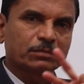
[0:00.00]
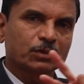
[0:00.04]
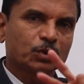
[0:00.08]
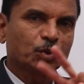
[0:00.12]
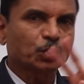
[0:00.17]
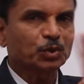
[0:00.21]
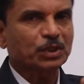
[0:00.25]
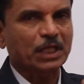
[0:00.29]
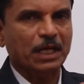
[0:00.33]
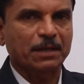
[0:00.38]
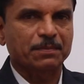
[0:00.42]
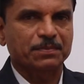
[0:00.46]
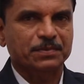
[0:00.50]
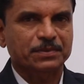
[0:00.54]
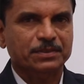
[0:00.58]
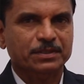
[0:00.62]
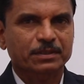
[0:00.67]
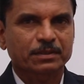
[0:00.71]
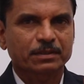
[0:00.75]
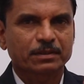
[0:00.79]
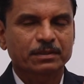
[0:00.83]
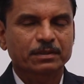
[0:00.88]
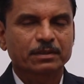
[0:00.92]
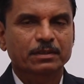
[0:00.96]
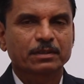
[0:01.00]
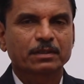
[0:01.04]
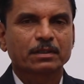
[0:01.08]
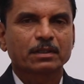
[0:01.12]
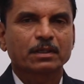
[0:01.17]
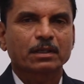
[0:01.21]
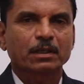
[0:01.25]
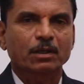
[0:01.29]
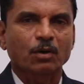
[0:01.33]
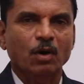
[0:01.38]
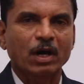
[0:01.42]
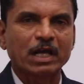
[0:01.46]
Two types.
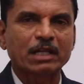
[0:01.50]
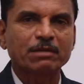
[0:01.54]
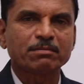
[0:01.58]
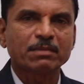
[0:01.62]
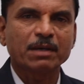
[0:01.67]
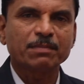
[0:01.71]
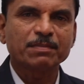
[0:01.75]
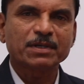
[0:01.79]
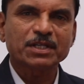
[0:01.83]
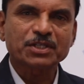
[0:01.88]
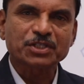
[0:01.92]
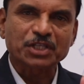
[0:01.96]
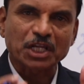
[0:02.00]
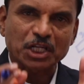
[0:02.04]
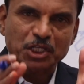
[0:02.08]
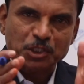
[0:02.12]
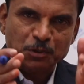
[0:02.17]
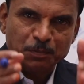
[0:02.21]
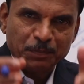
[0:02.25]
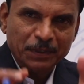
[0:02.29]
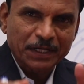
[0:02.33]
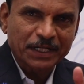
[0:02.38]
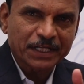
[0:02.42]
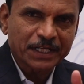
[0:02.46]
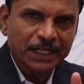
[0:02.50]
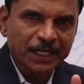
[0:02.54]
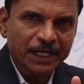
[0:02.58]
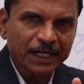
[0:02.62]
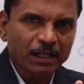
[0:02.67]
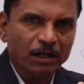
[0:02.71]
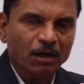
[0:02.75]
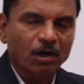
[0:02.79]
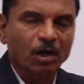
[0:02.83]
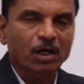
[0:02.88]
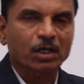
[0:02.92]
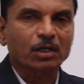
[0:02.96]
Coil may be
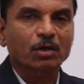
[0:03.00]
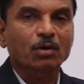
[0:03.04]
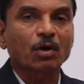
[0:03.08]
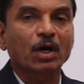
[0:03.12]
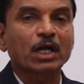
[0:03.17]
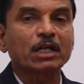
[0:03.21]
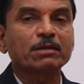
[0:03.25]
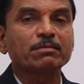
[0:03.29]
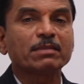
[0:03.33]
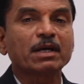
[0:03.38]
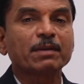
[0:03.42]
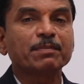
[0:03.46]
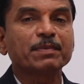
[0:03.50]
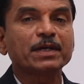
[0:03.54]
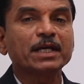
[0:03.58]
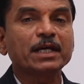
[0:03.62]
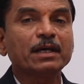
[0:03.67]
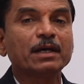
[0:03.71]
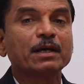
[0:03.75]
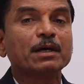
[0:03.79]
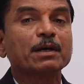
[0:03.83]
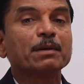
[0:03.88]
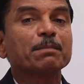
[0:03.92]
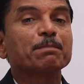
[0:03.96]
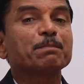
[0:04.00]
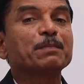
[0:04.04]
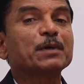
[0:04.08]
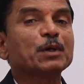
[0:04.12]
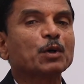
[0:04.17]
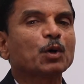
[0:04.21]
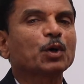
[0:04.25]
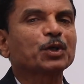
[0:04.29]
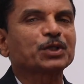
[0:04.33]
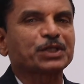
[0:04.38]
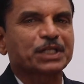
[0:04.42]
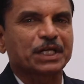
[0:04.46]
suspended or coil may be
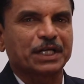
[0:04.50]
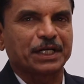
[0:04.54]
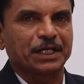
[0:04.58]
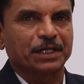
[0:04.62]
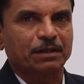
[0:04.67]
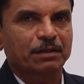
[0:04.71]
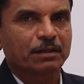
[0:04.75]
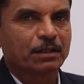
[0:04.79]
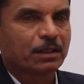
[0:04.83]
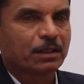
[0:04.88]
pivoted.